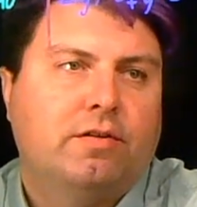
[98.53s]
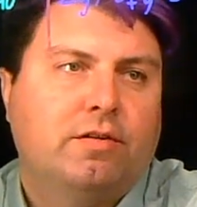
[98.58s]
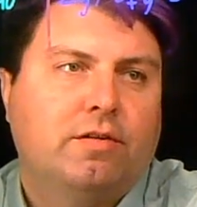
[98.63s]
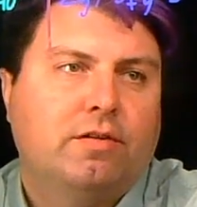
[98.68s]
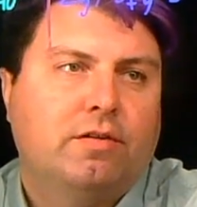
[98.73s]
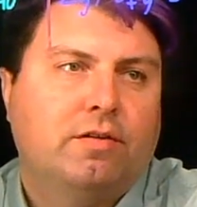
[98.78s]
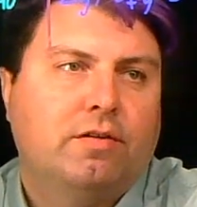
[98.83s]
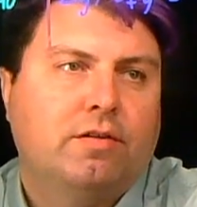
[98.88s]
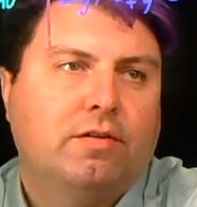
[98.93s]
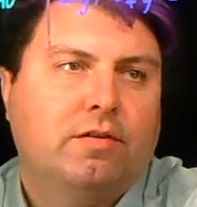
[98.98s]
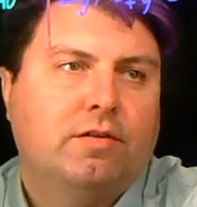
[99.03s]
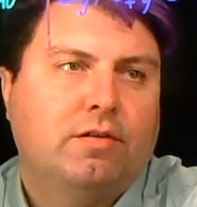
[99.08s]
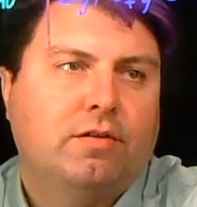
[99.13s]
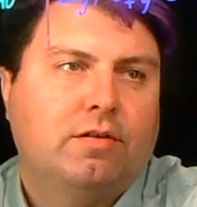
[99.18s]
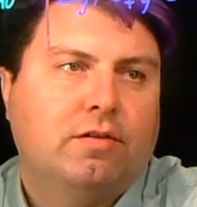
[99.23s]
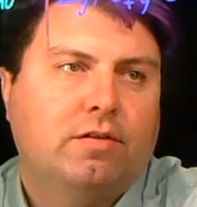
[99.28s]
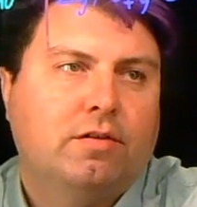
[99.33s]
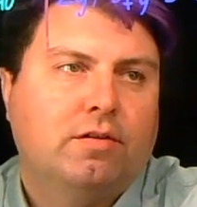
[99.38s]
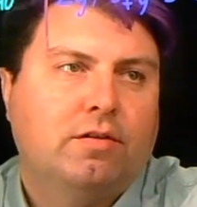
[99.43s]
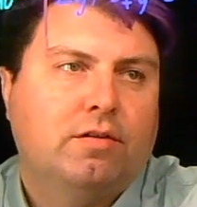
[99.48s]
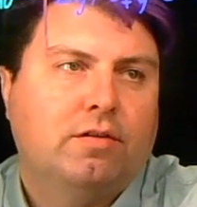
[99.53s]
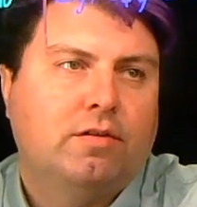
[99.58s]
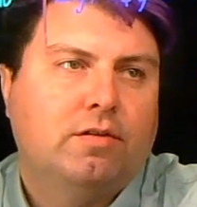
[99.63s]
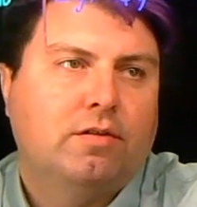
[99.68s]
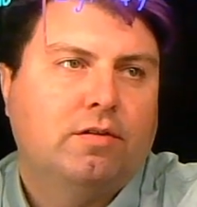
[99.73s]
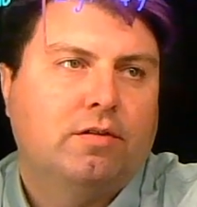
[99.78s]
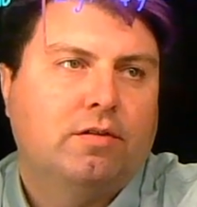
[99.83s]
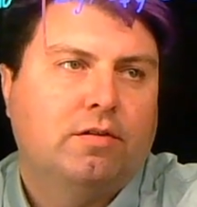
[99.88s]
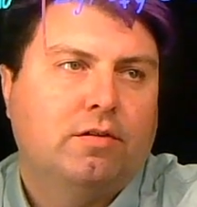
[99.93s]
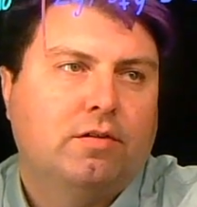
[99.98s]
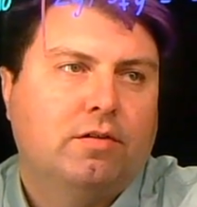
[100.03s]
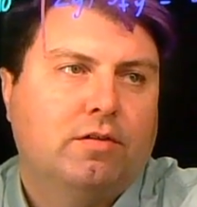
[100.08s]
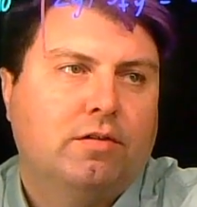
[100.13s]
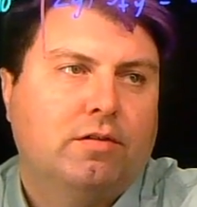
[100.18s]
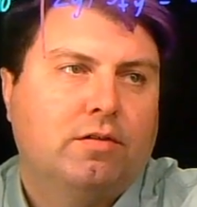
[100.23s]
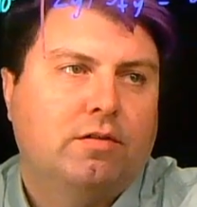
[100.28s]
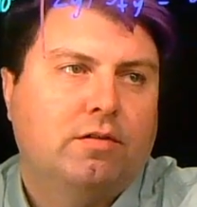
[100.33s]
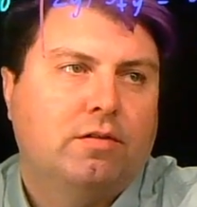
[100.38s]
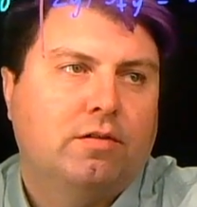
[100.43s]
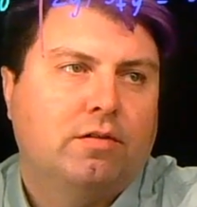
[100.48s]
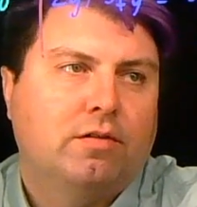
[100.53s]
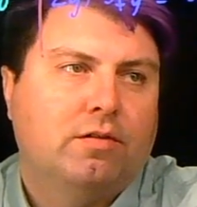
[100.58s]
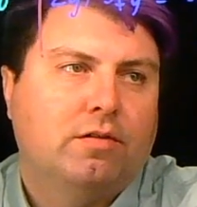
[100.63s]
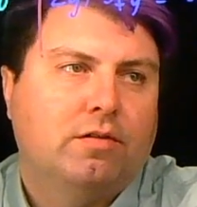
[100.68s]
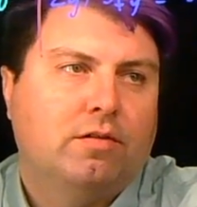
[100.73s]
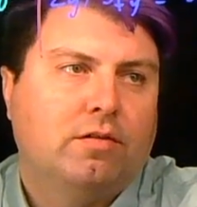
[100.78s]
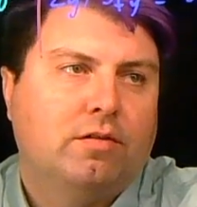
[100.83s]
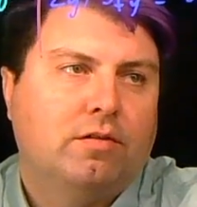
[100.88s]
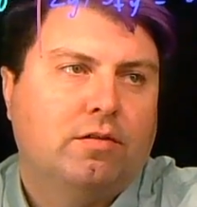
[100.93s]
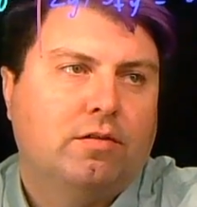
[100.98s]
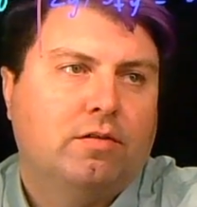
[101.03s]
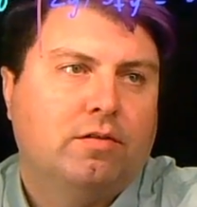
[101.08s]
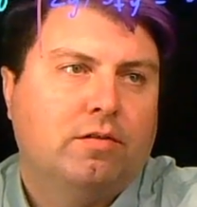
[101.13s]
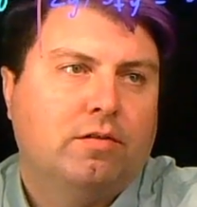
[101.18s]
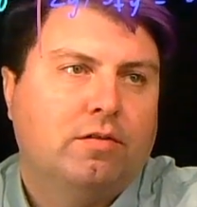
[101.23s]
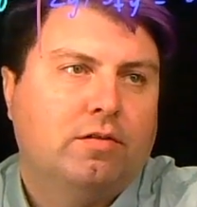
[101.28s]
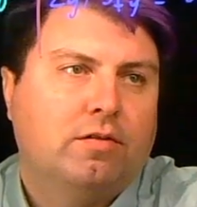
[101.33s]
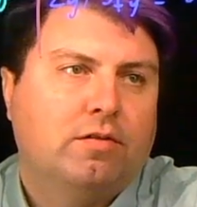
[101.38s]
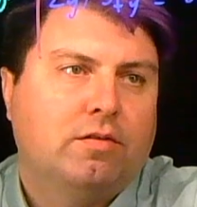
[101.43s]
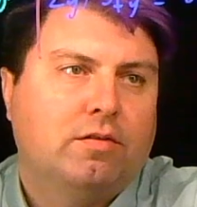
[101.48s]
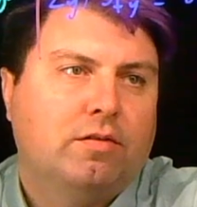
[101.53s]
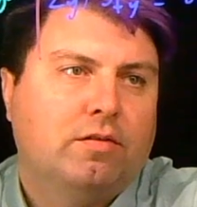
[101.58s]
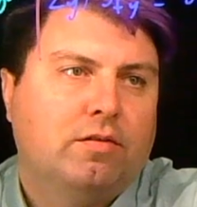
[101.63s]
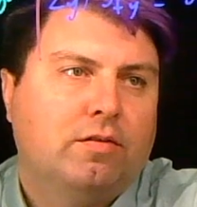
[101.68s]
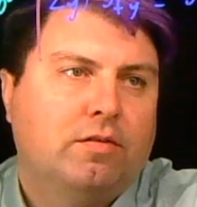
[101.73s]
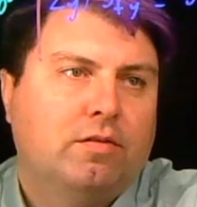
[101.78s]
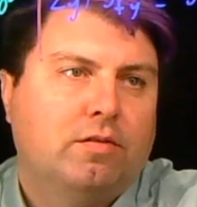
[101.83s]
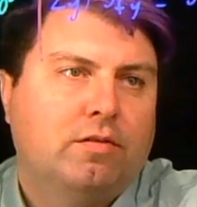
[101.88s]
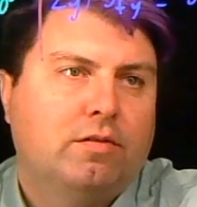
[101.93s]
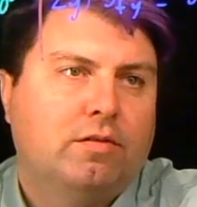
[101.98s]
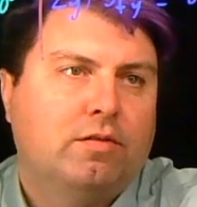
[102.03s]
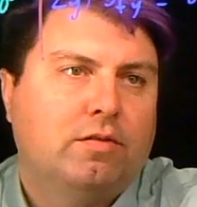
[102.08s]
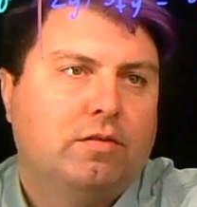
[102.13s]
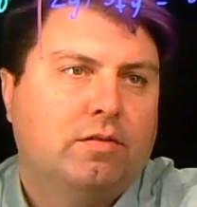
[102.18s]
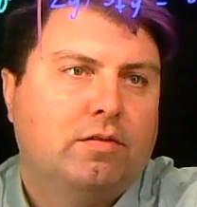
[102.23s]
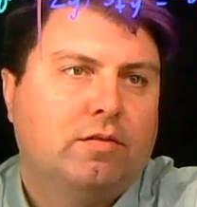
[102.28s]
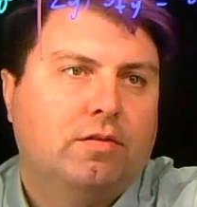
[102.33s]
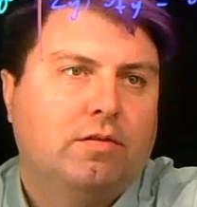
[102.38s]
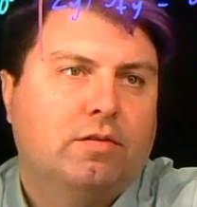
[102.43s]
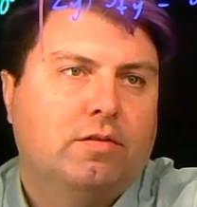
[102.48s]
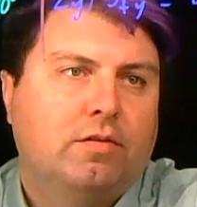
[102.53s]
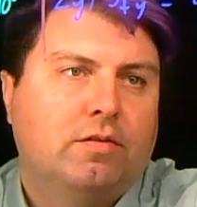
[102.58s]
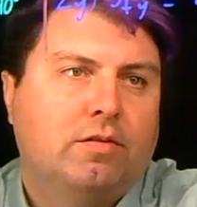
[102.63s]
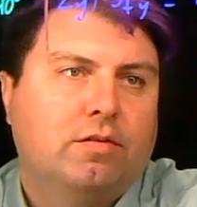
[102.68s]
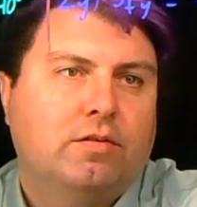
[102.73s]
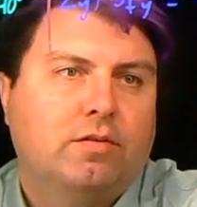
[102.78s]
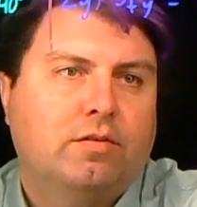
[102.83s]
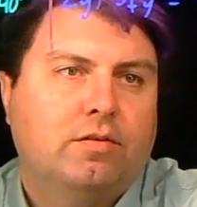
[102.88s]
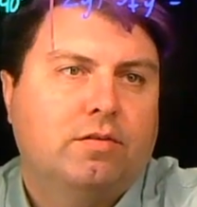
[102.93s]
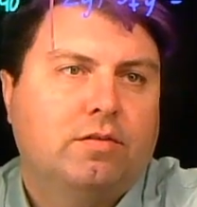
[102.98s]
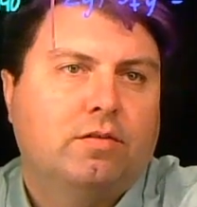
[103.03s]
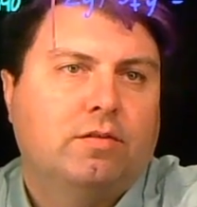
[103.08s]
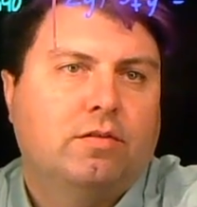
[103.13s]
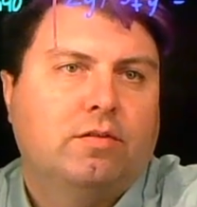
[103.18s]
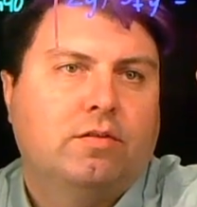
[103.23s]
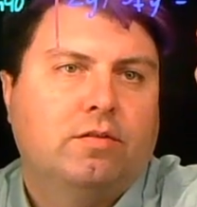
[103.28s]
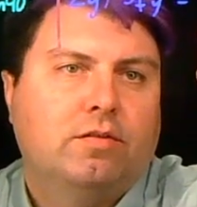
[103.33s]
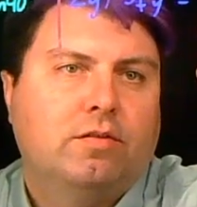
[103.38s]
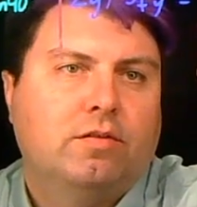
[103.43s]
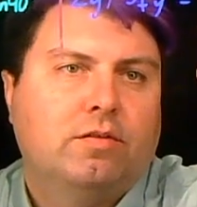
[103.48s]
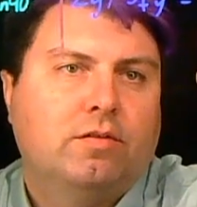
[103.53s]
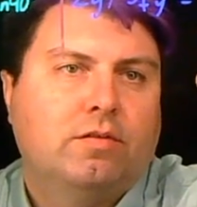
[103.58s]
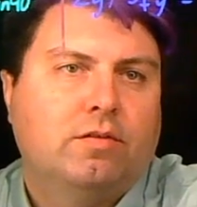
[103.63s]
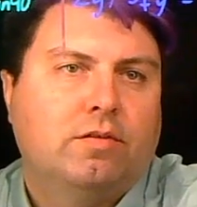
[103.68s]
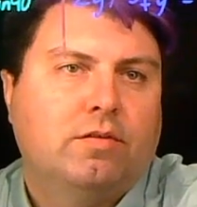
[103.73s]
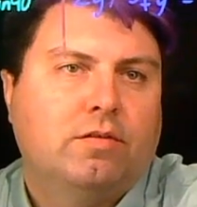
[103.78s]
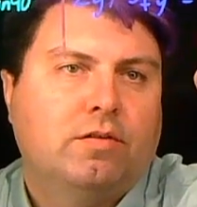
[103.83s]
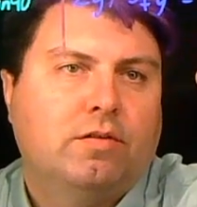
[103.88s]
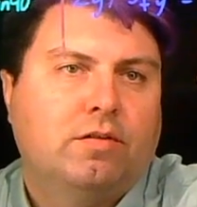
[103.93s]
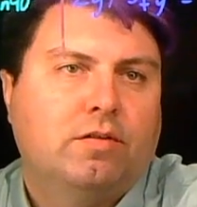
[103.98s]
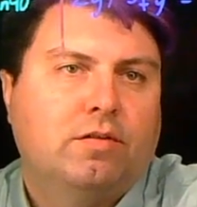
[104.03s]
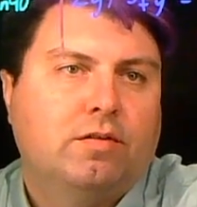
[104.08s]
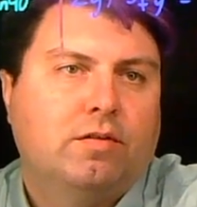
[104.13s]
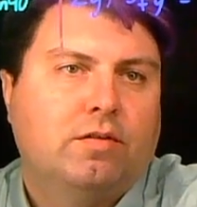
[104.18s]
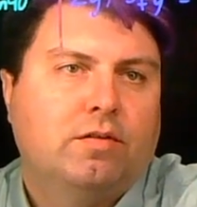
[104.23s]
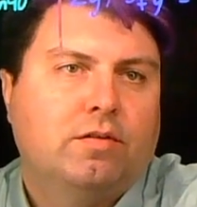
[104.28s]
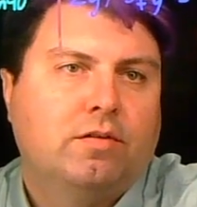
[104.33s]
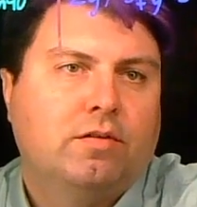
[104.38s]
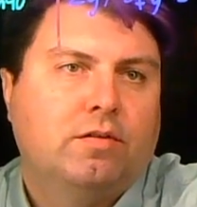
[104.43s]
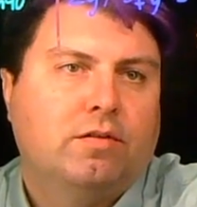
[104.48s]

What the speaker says: (no one is talking)